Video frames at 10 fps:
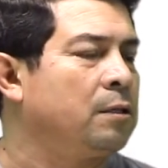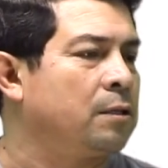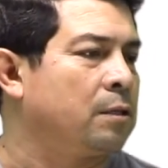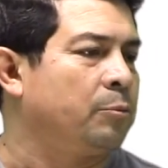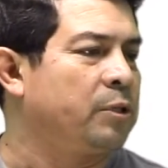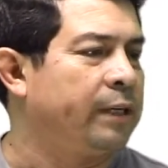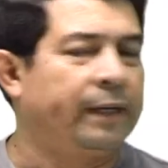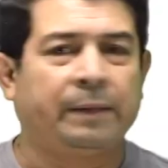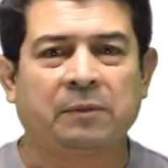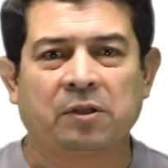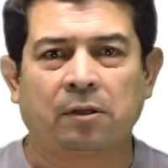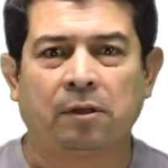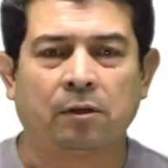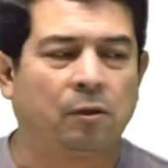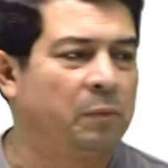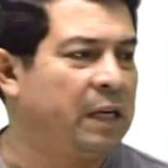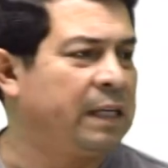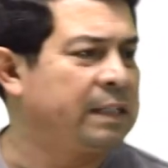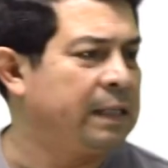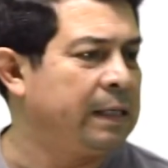Sometimes you
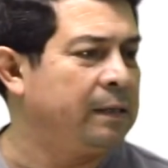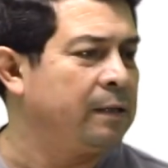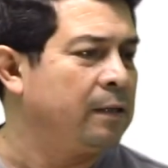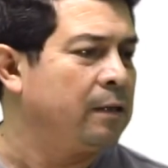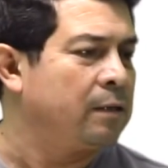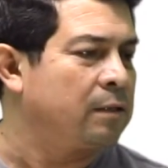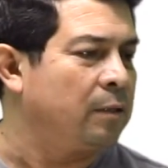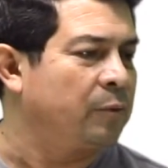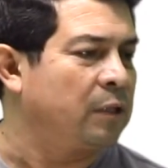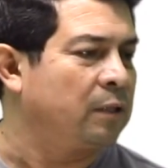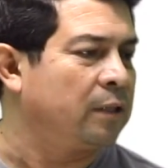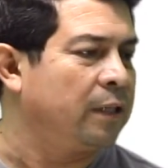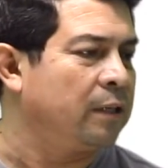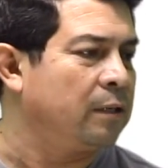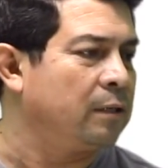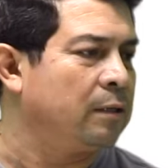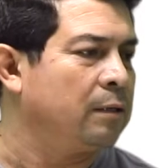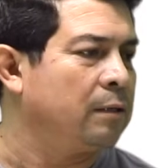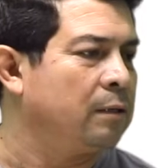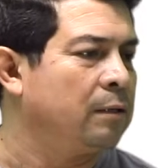may see something like
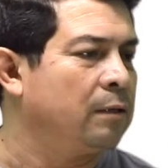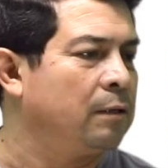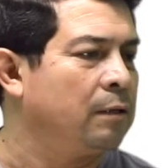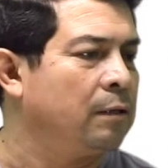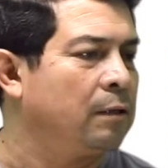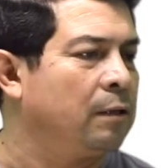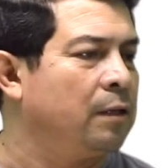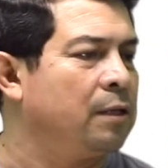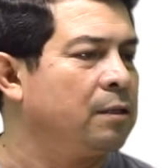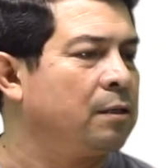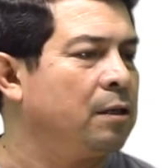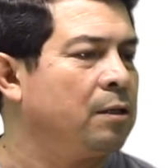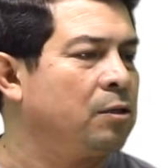this.